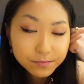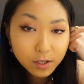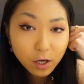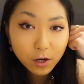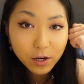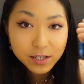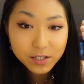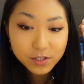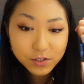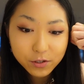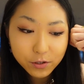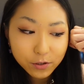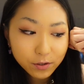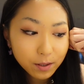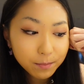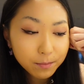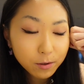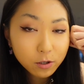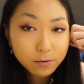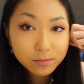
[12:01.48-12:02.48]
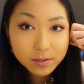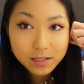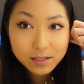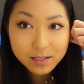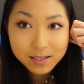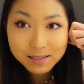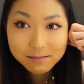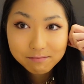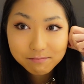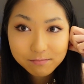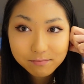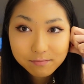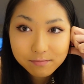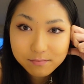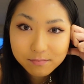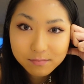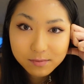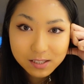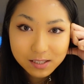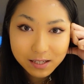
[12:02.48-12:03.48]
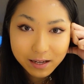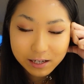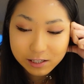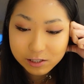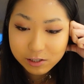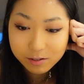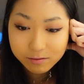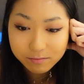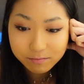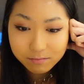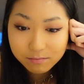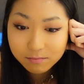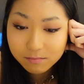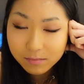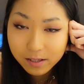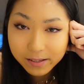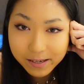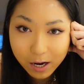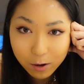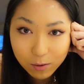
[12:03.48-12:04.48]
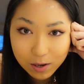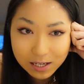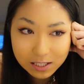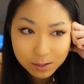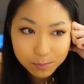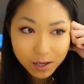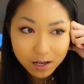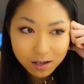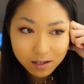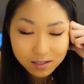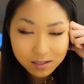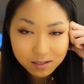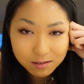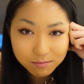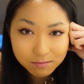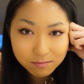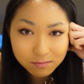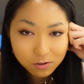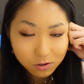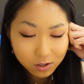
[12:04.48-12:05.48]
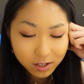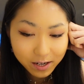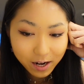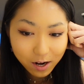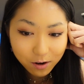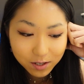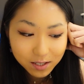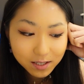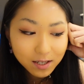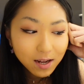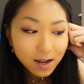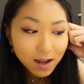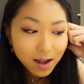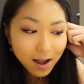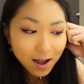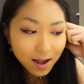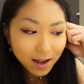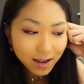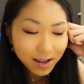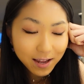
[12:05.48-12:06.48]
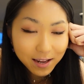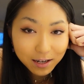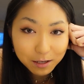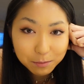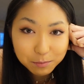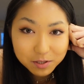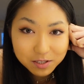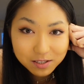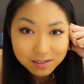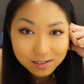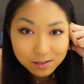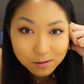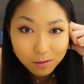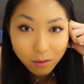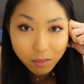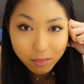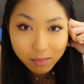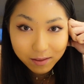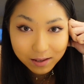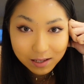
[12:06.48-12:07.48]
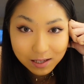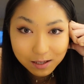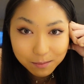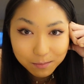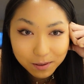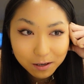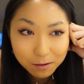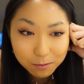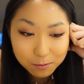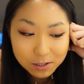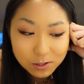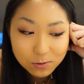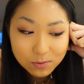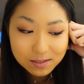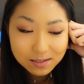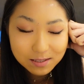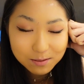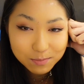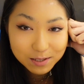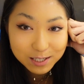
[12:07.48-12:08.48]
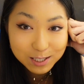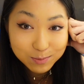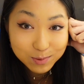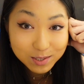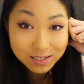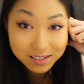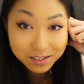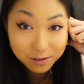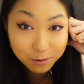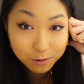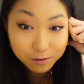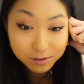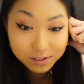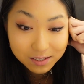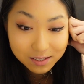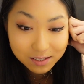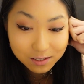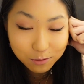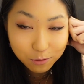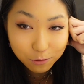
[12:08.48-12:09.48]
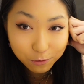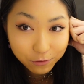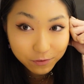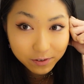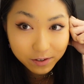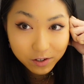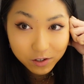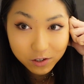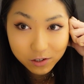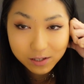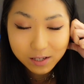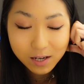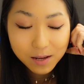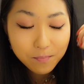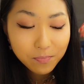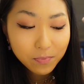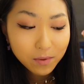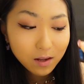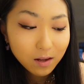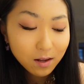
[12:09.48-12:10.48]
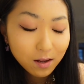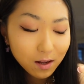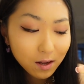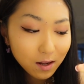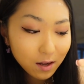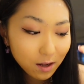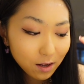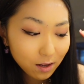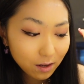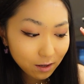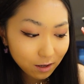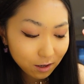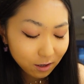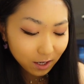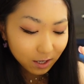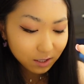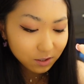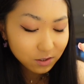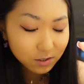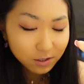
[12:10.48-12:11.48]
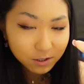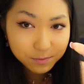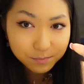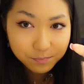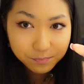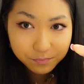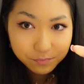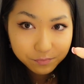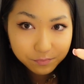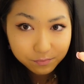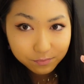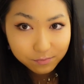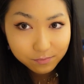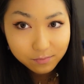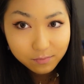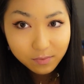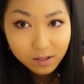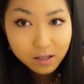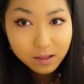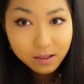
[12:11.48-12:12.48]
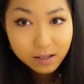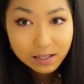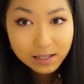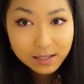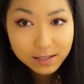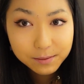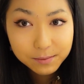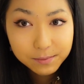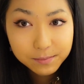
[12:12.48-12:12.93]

Okay, so a moment slash an hour has passed, not an hour, and I'm still thinking about which one's the best because they're honestly all very good. Okay, so I think